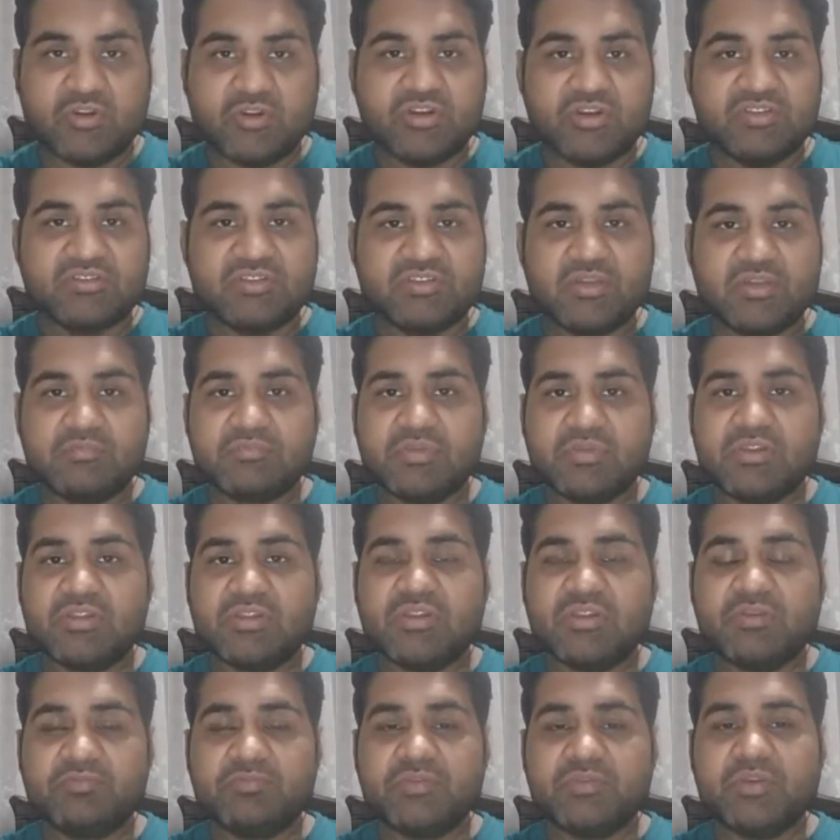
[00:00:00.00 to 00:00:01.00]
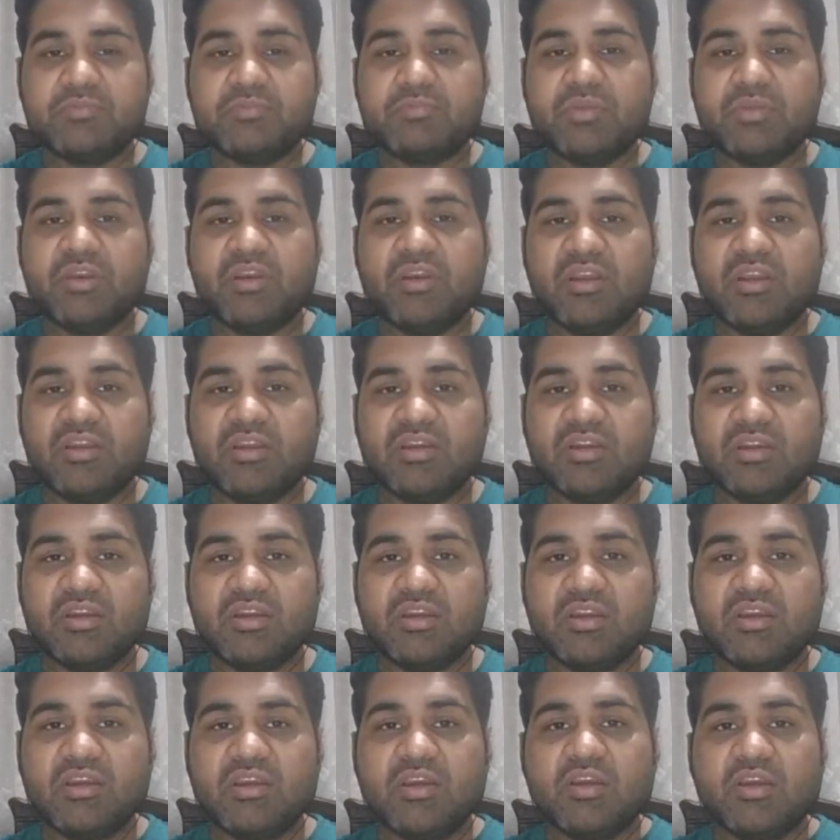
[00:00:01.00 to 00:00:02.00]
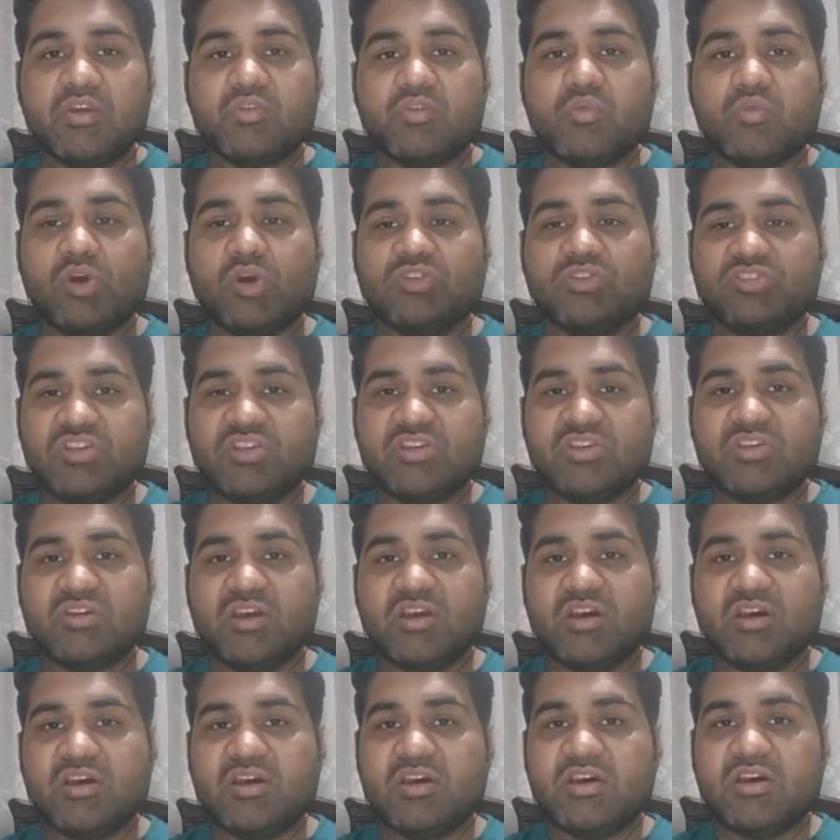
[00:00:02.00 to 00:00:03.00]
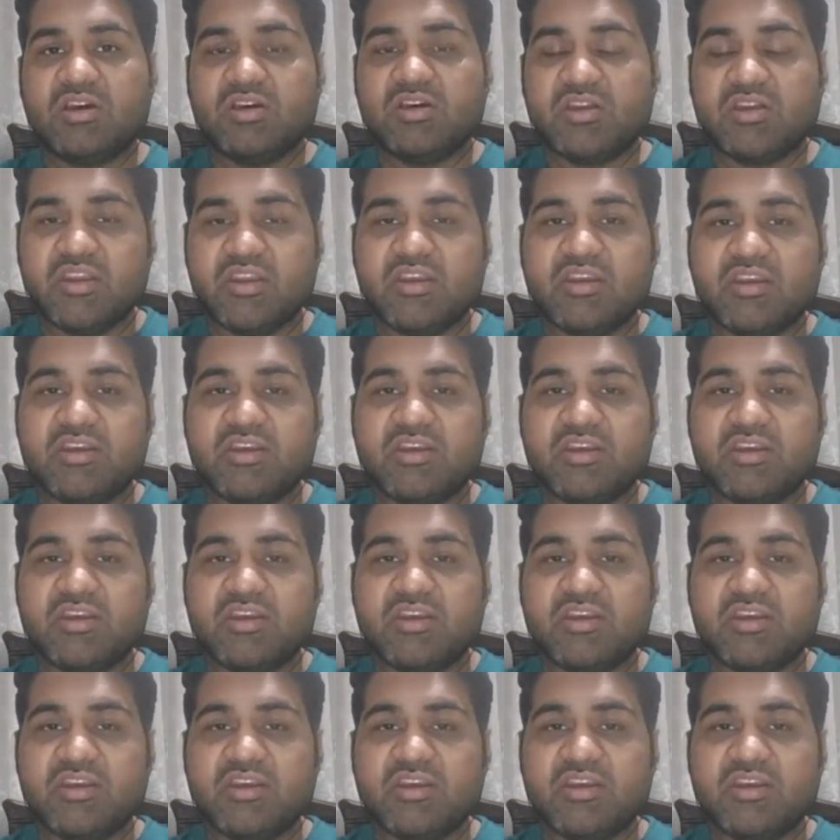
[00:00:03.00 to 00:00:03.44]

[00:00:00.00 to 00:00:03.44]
For example, the people in watching a cricket